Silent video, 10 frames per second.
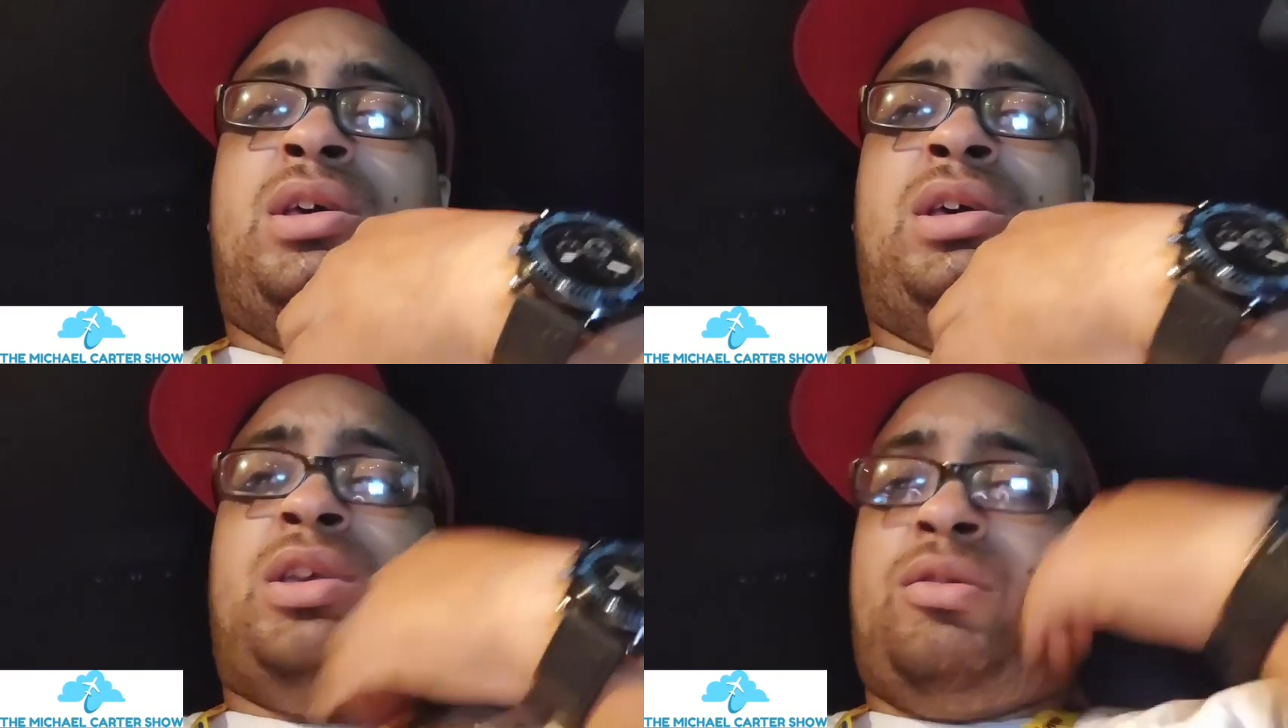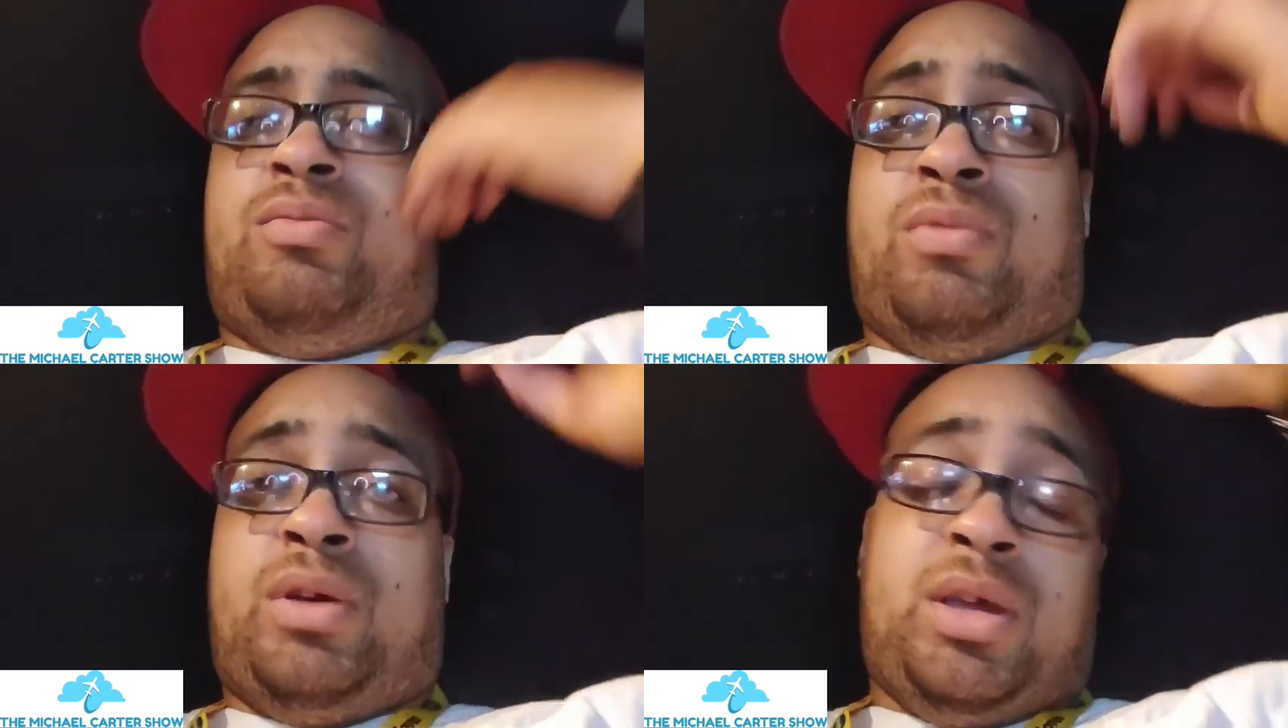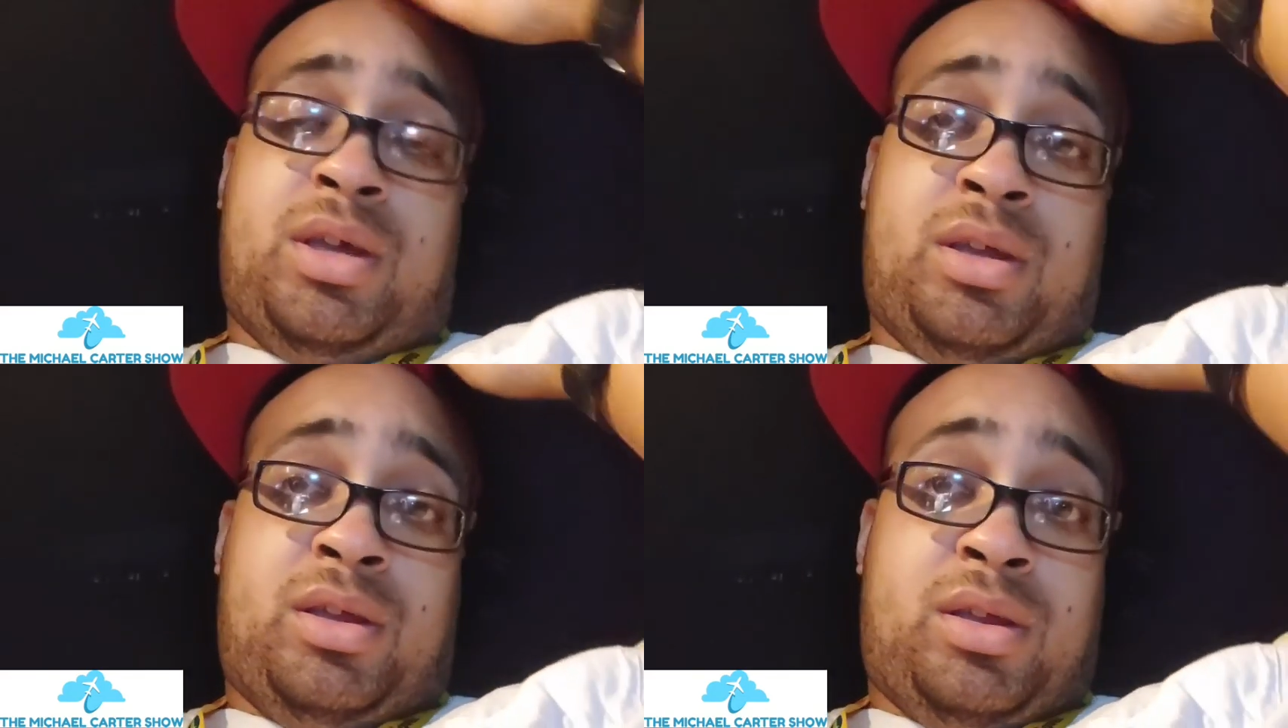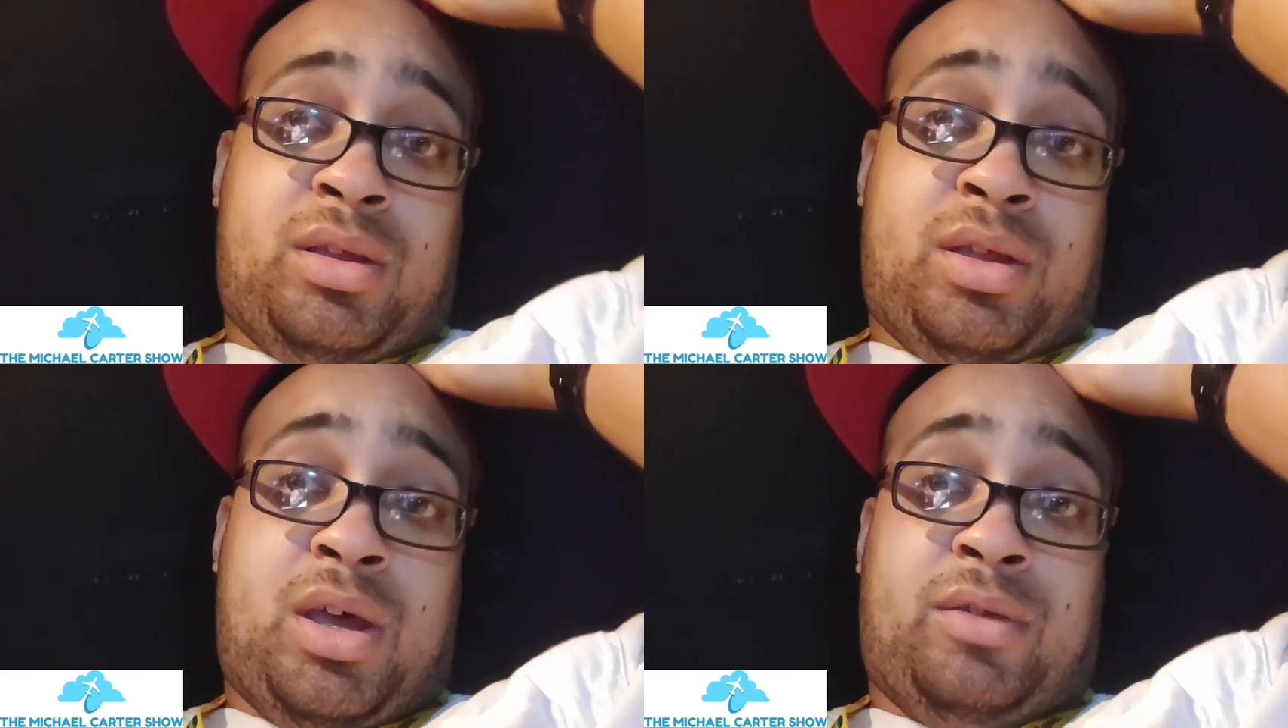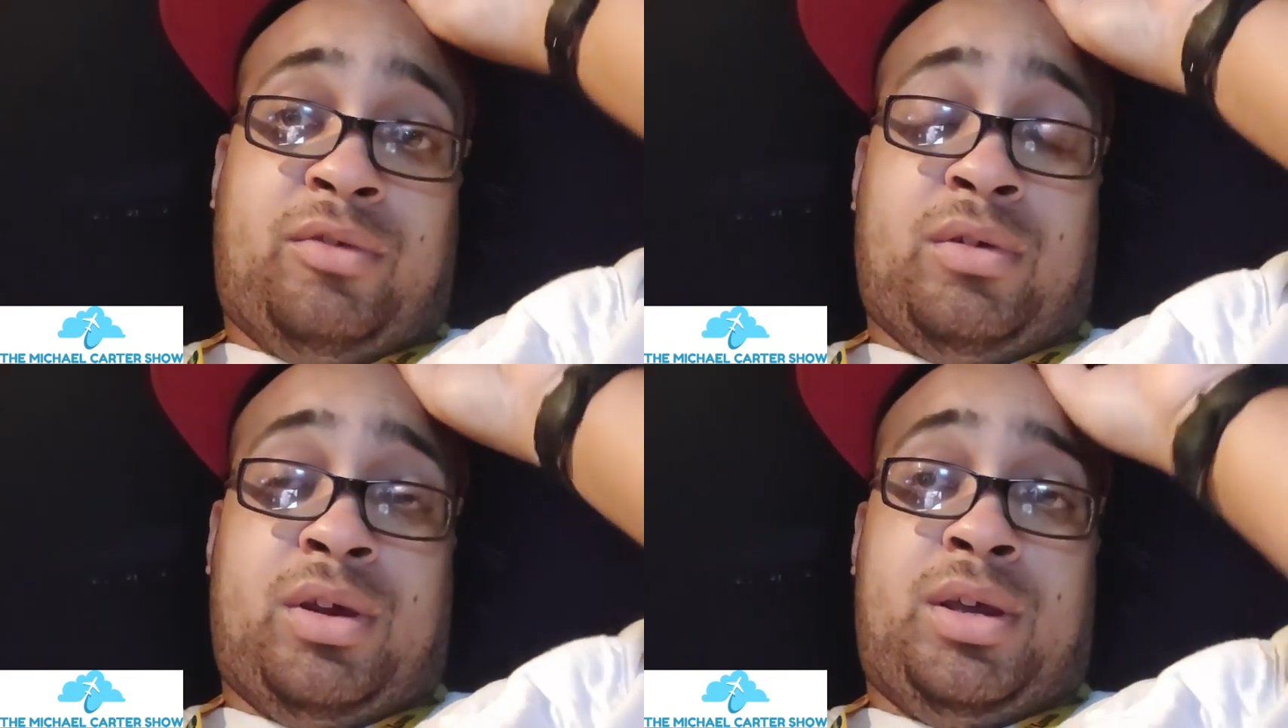is bringing that
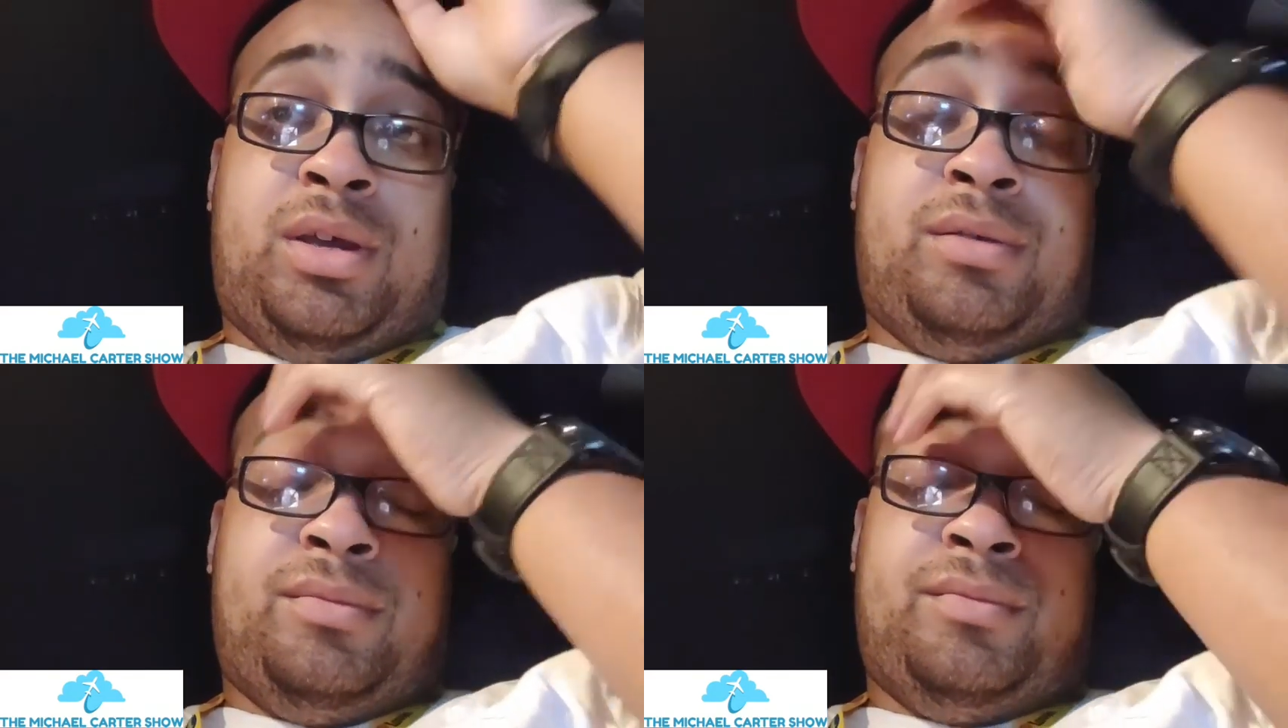train